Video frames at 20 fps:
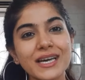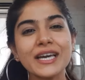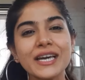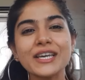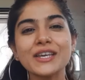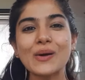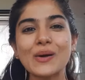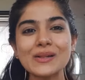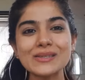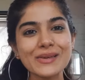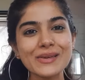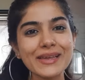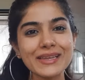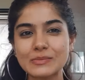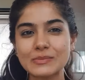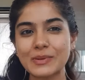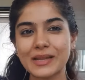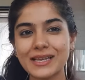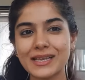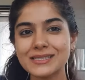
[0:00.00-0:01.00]
He also
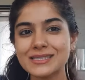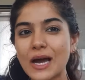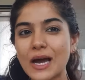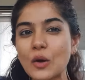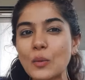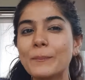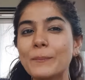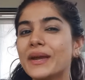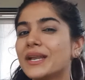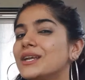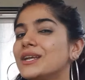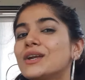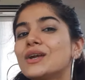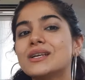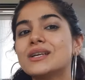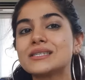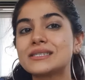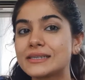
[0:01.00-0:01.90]
explains how meticulous